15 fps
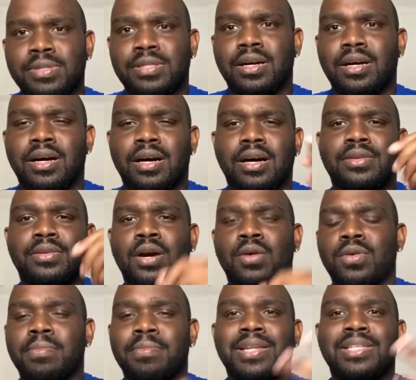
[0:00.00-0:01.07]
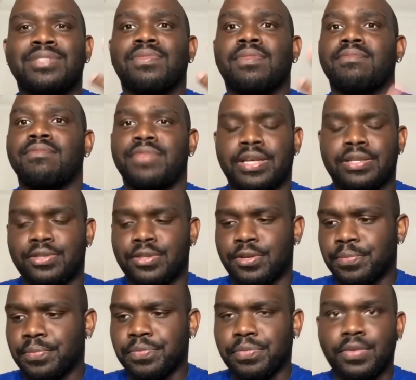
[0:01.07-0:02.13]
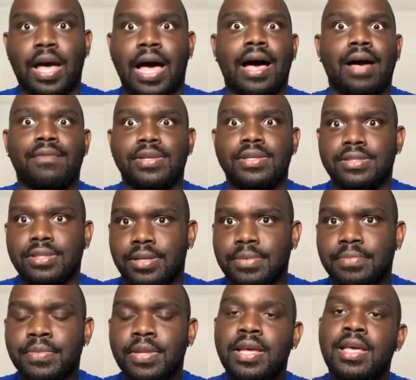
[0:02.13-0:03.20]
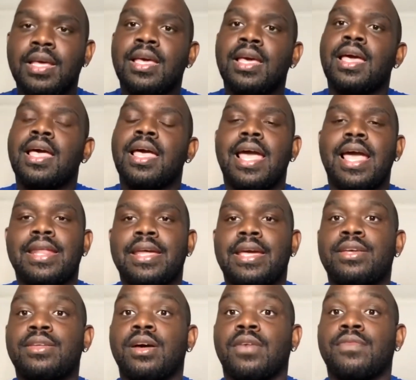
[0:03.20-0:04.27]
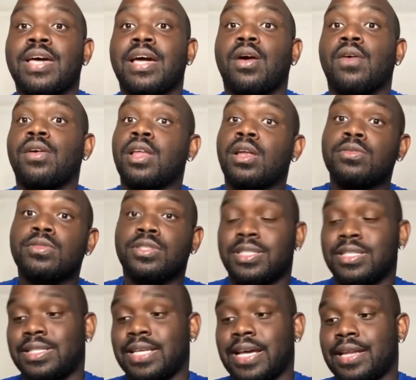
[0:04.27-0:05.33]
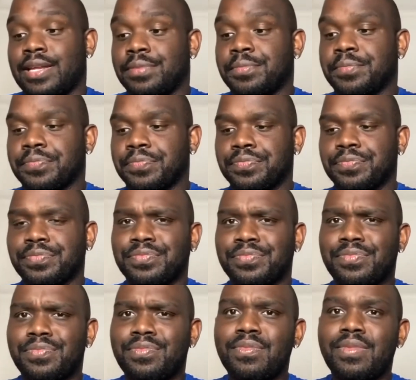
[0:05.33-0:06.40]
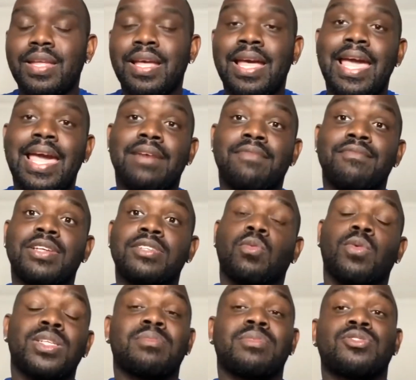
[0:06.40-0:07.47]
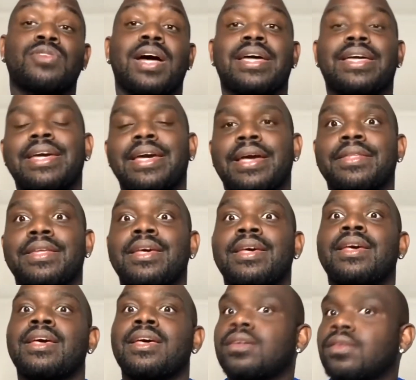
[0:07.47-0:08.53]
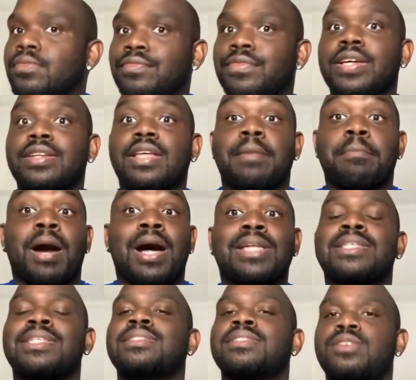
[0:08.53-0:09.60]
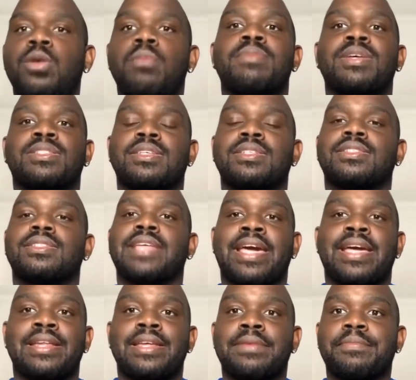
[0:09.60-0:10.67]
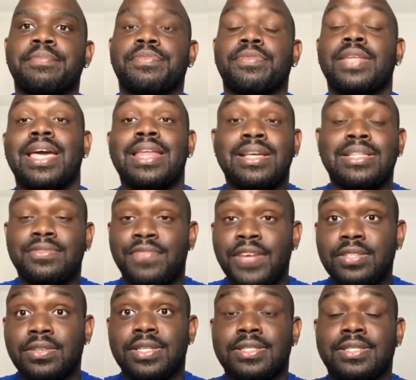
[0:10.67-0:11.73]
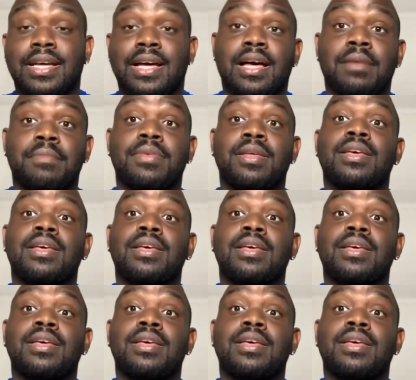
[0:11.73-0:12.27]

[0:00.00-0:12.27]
the note up, and it's from Victor, obviously. And then they go closer to Sandy, and Victor wants him to try again. And Monty still misses Sandy and hits Victor this time.